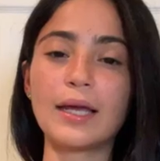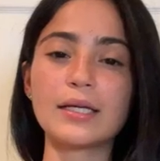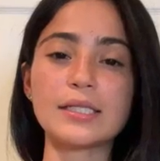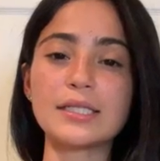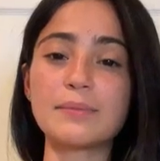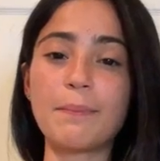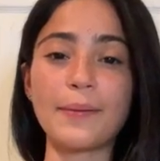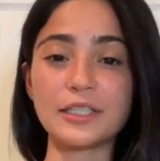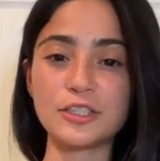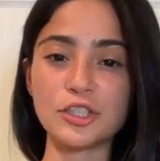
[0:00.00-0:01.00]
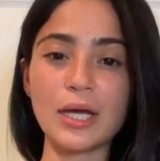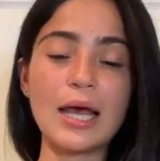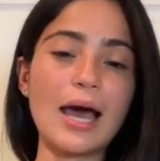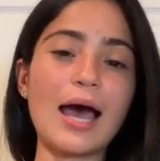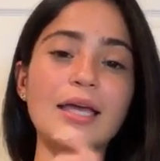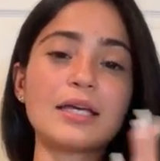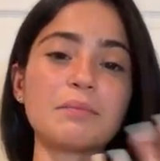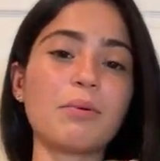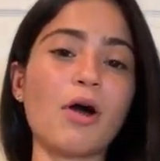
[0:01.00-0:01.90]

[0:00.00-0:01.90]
like a sponge i can